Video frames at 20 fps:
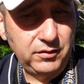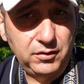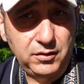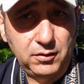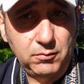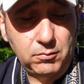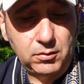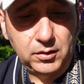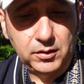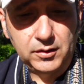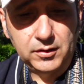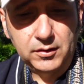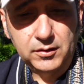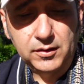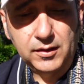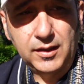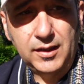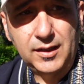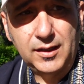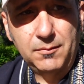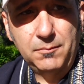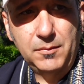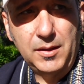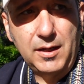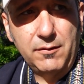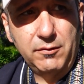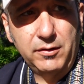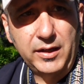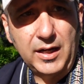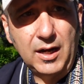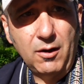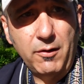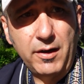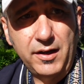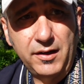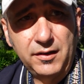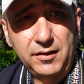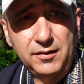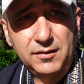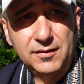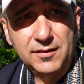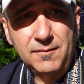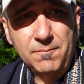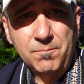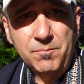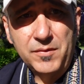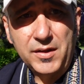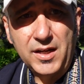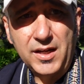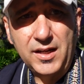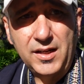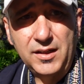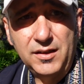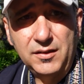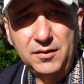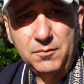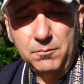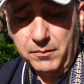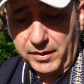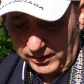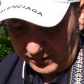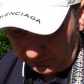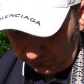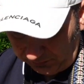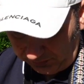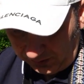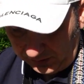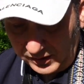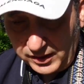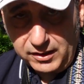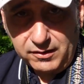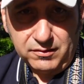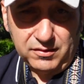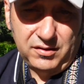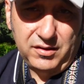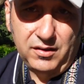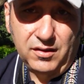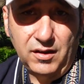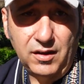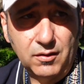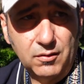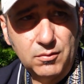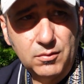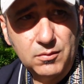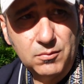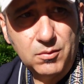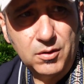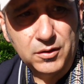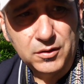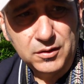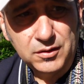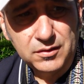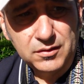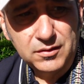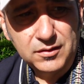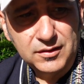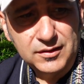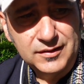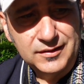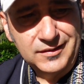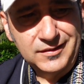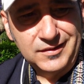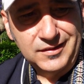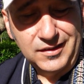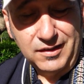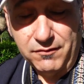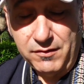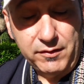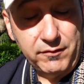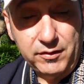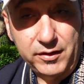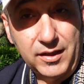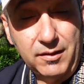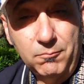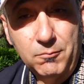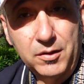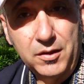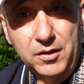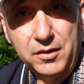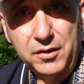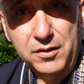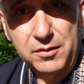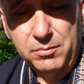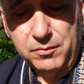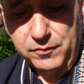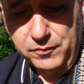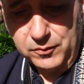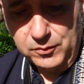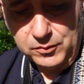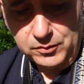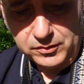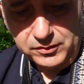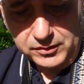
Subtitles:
do you want to have a go at it and make a video? I said, oh, well, why not? I've never done one of these before,